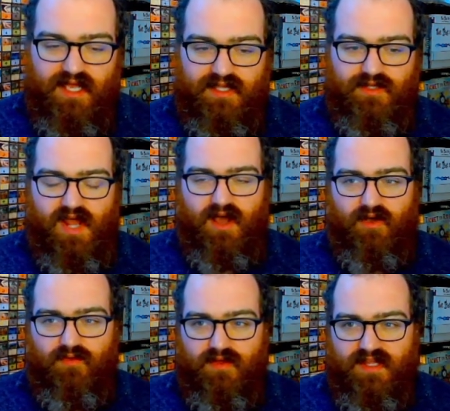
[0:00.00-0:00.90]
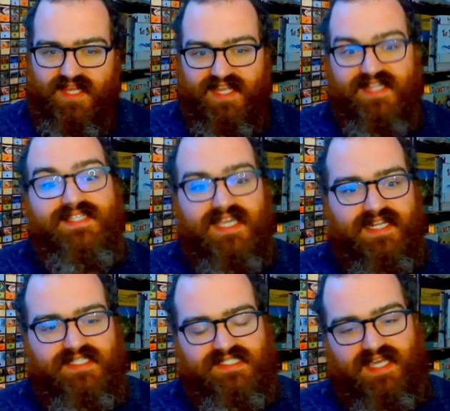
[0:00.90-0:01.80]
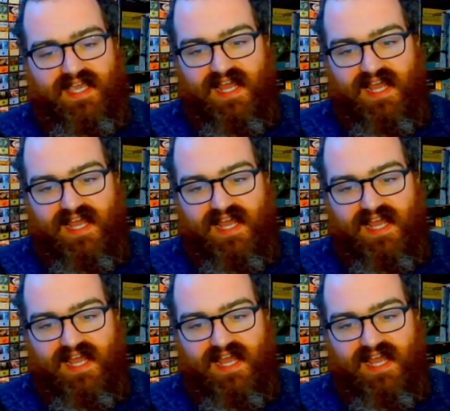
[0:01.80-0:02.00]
did its thing.